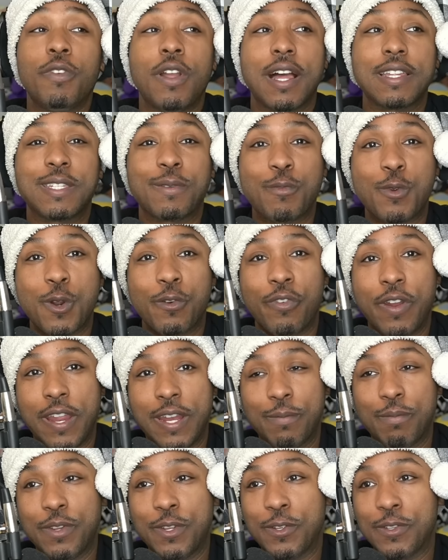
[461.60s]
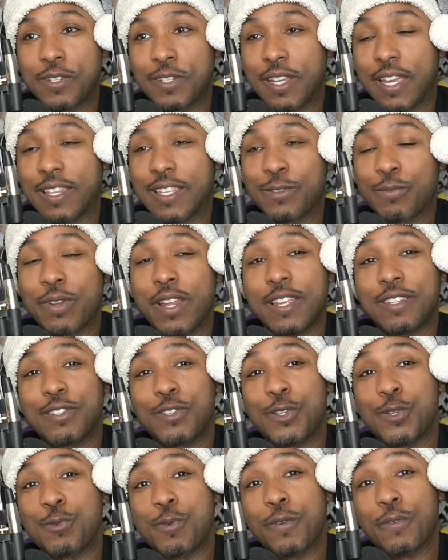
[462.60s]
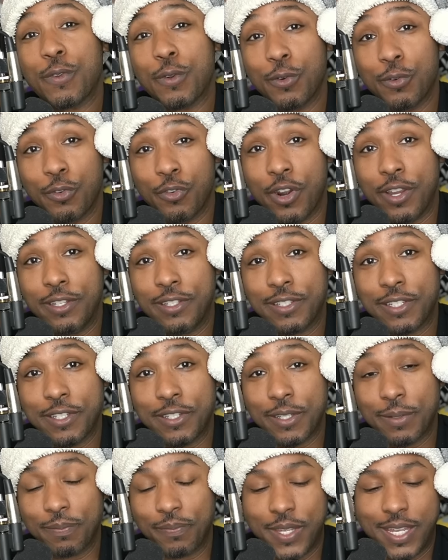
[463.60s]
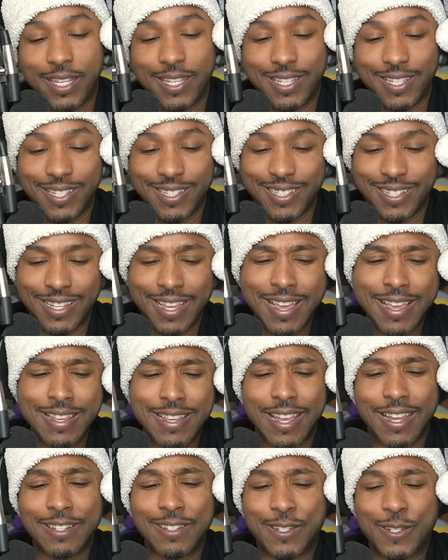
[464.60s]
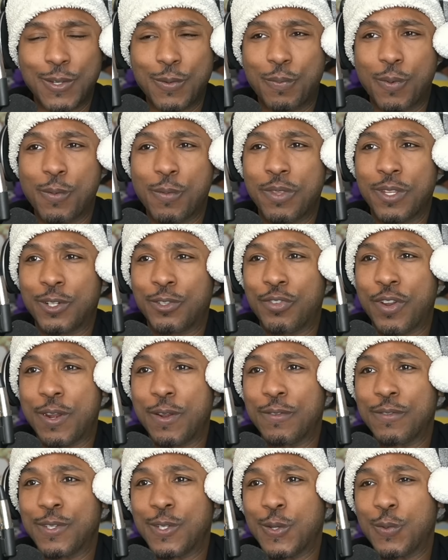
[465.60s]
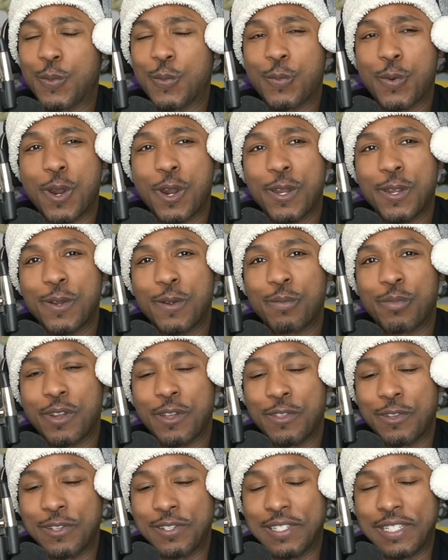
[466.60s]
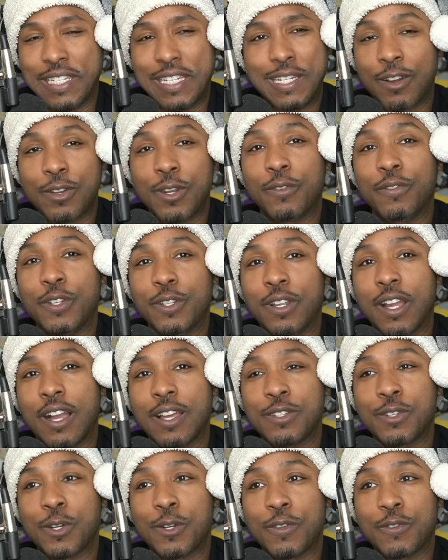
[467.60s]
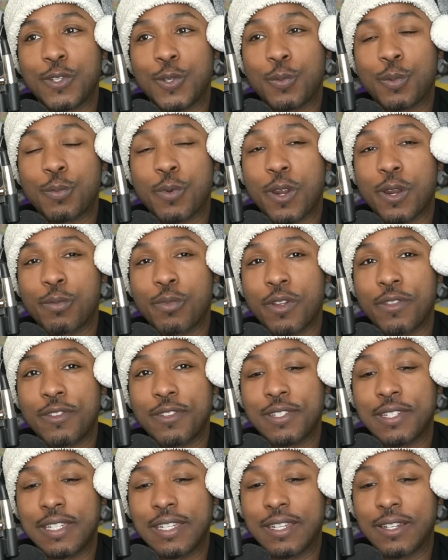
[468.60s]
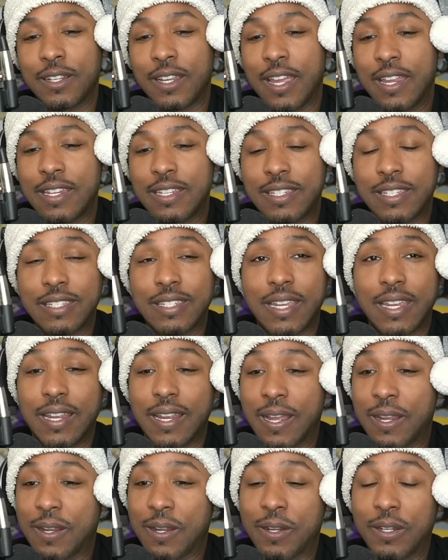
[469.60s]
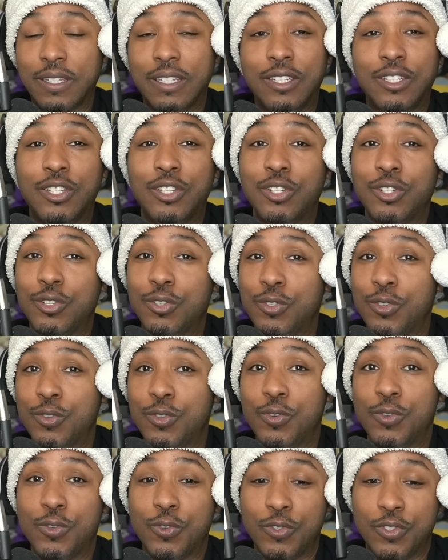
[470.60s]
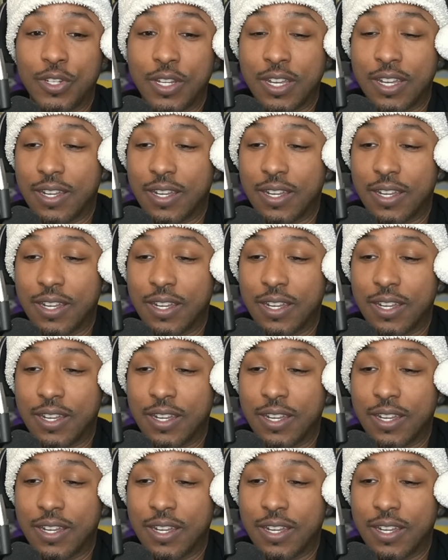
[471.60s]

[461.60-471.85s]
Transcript: got some more random news, okay? This one has to do with racism. And the creator of Super Mario Brothers Z. I don't know if you guys heard of Super Mario Brothers Z, okay? This is a huge